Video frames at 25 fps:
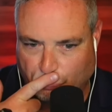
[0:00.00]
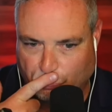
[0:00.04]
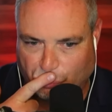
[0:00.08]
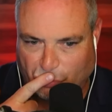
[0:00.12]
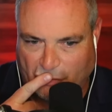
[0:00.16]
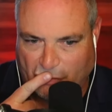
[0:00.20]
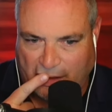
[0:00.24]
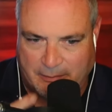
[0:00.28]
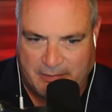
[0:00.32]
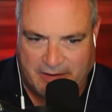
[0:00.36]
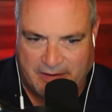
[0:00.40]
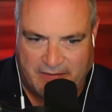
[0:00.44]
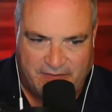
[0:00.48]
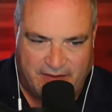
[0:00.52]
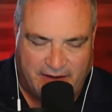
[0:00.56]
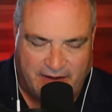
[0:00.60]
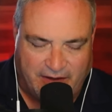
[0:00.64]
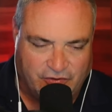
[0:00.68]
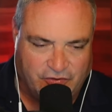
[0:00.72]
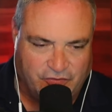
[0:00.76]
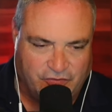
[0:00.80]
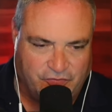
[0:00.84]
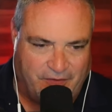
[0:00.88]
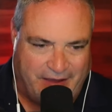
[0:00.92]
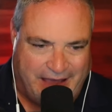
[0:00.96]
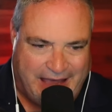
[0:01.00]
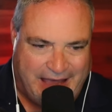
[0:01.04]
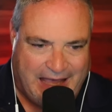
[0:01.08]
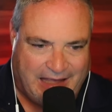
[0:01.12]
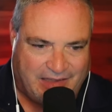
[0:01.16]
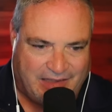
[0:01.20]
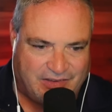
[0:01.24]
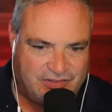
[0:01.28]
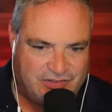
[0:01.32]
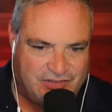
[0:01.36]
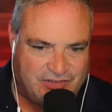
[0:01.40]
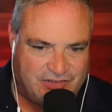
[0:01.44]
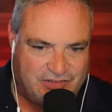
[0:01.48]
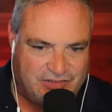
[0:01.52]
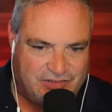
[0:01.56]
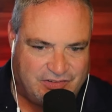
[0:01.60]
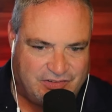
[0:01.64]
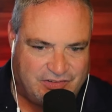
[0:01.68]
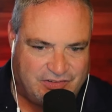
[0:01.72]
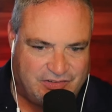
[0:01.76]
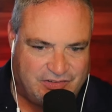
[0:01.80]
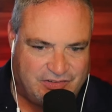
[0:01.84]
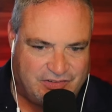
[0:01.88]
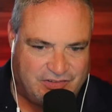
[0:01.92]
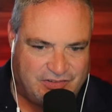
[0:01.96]
I mean, there's fast, and
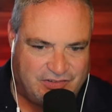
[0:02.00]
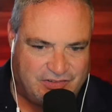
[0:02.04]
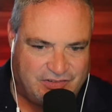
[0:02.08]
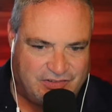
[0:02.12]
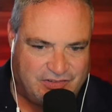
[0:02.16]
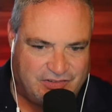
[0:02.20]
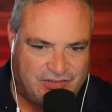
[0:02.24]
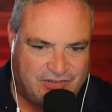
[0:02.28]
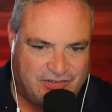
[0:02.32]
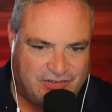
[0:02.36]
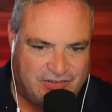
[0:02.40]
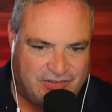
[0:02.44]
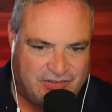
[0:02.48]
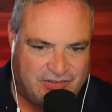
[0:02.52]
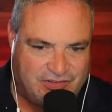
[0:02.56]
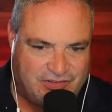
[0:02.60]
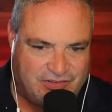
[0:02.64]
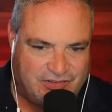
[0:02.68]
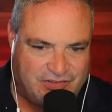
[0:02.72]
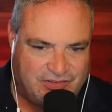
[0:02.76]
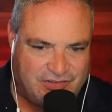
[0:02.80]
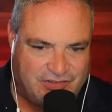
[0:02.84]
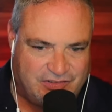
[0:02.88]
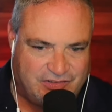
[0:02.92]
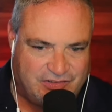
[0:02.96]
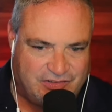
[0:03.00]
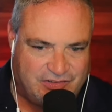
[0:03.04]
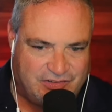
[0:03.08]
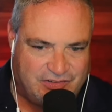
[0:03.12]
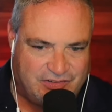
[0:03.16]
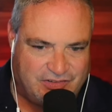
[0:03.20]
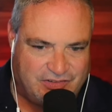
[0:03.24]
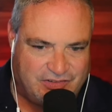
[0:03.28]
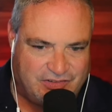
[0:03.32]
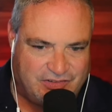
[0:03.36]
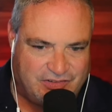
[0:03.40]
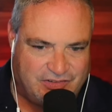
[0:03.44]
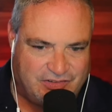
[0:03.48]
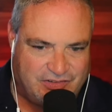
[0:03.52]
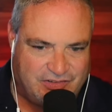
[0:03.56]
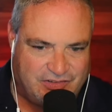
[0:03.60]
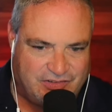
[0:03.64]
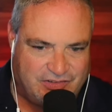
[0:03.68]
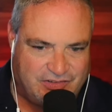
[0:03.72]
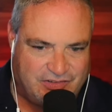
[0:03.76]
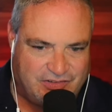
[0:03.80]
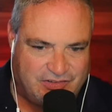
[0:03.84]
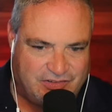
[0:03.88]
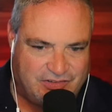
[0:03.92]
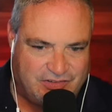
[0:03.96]
then there's really fast, and
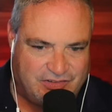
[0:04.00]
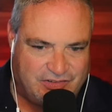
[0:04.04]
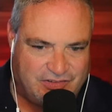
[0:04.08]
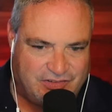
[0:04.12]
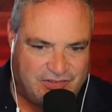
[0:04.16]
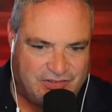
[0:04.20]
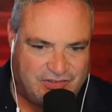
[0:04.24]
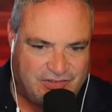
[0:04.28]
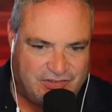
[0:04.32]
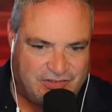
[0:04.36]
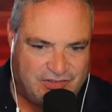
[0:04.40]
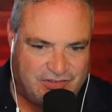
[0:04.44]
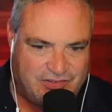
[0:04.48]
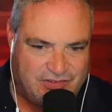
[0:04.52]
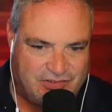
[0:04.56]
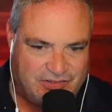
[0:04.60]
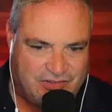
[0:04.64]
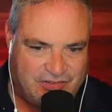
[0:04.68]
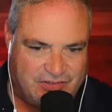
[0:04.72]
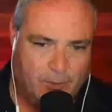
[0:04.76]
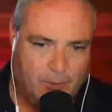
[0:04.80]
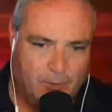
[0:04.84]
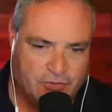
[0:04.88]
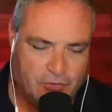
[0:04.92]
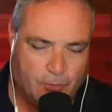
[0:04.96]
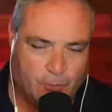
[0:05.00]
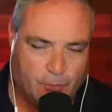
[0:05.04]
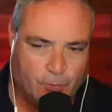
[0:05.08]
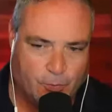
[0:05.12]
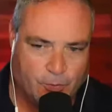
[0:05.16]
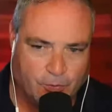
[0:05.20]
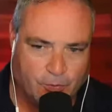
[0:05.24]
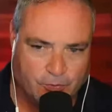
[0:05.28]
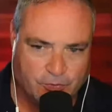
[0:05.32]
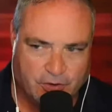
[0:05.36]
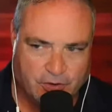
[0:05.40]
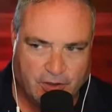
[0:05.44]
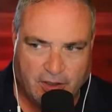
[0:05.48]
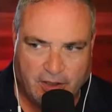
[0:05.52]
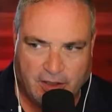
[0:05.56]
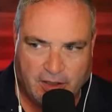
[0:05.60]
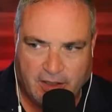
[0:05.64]
then there's the Tutu Atwells of the world.